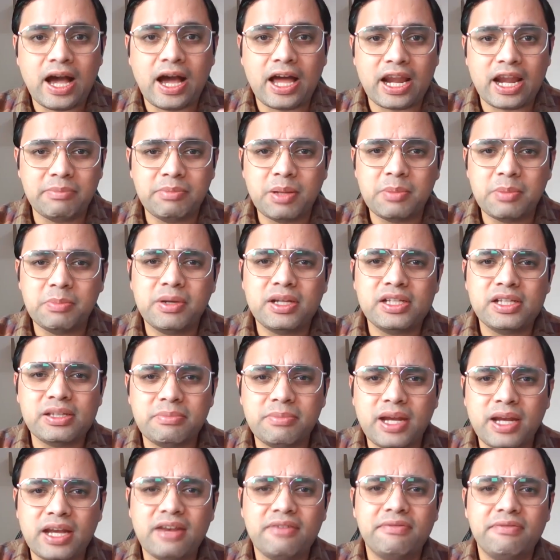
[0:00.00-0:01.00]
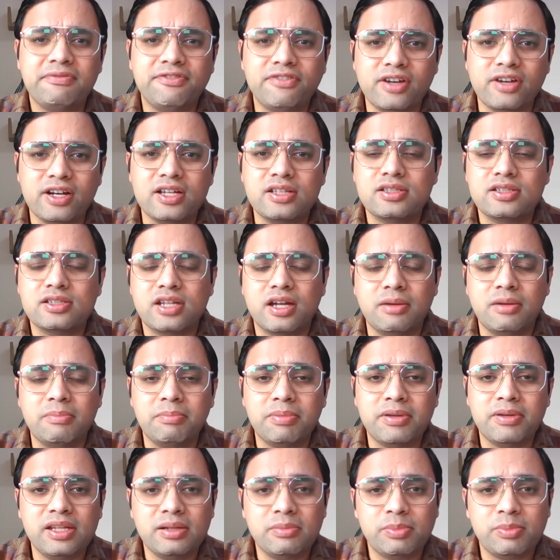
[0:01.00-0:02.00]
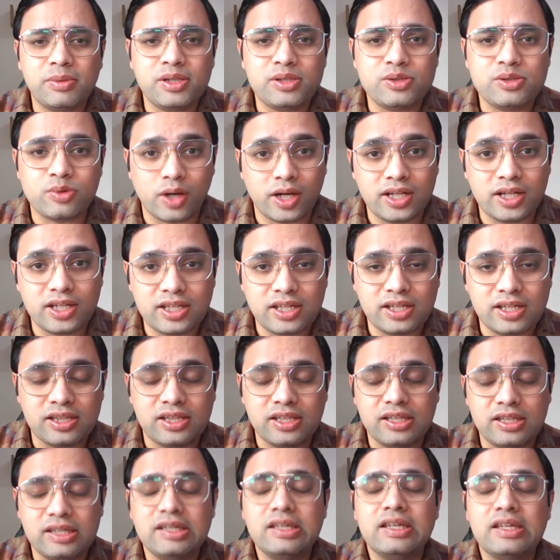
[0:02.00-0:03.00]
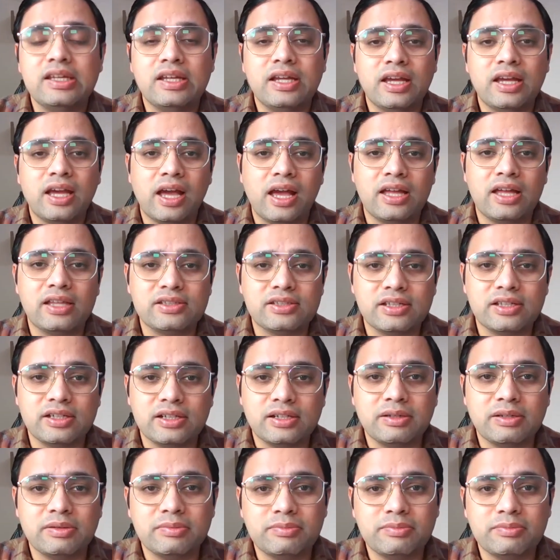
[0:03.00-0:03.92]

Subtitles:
I remember jab maine first company apni join ki thi as a